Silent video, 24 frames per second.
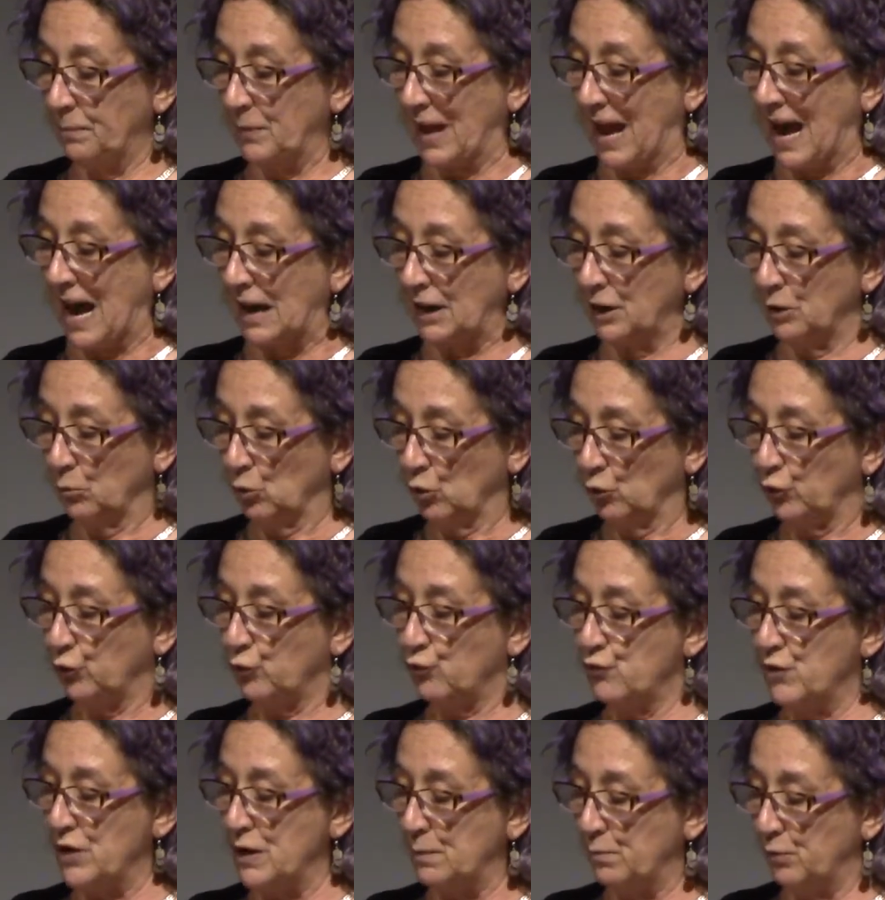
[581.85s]
animals
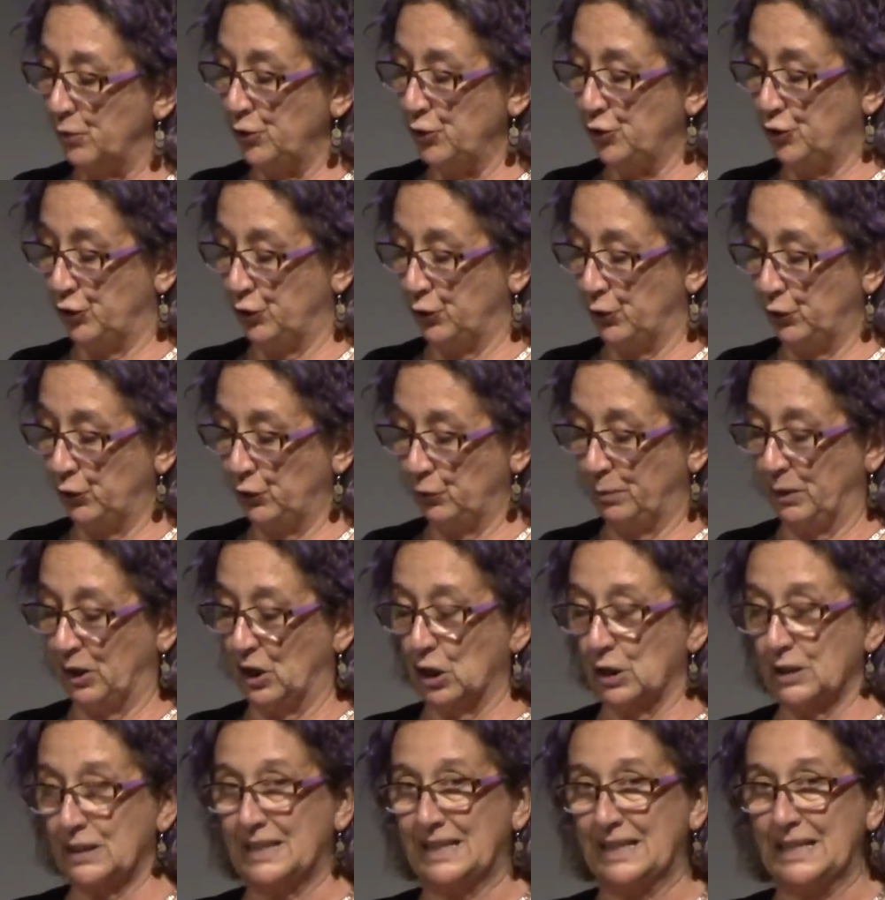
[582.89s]
reproduce
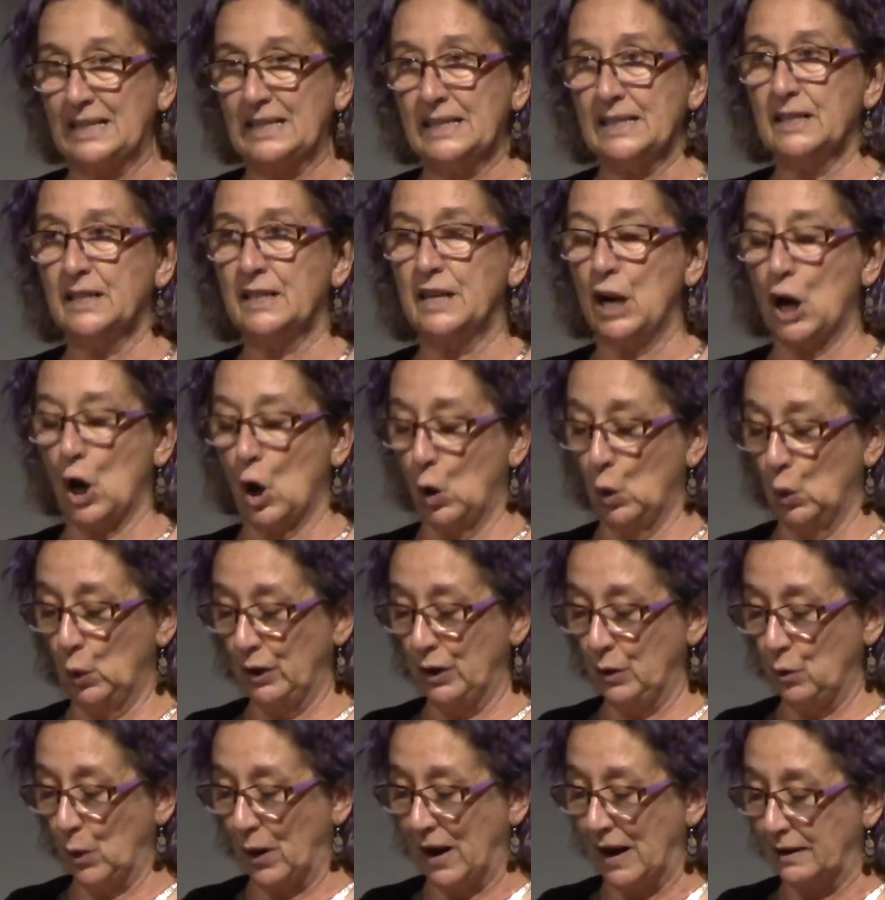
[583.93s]
because this is the only
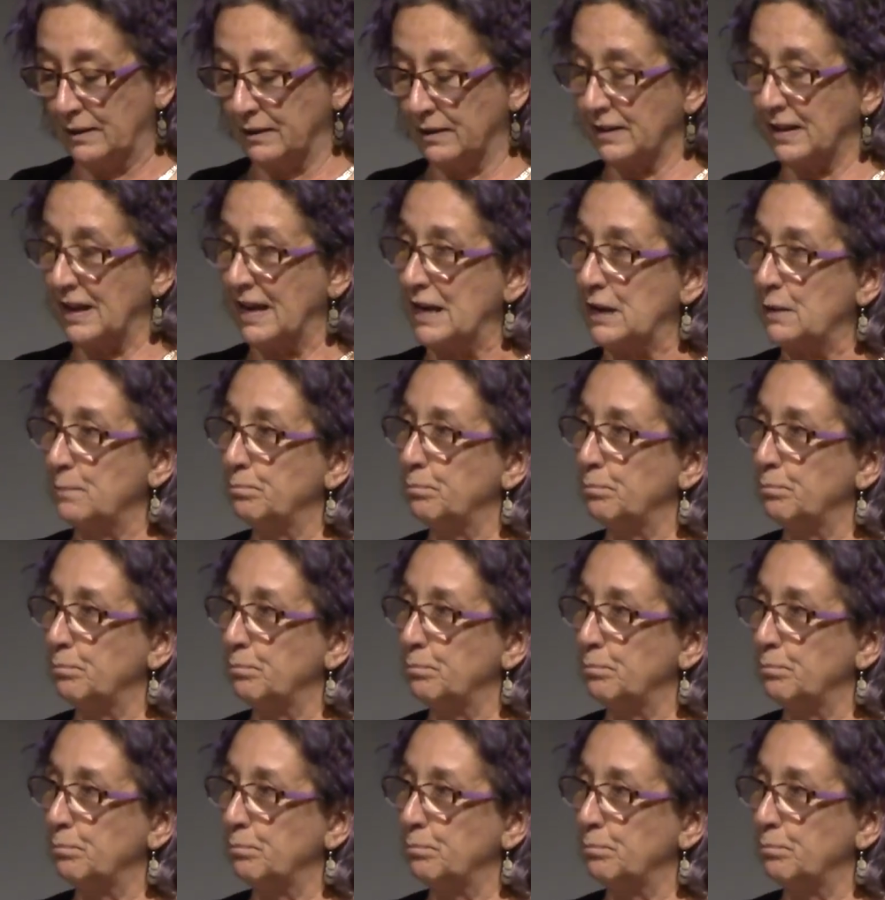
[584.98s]
way that they can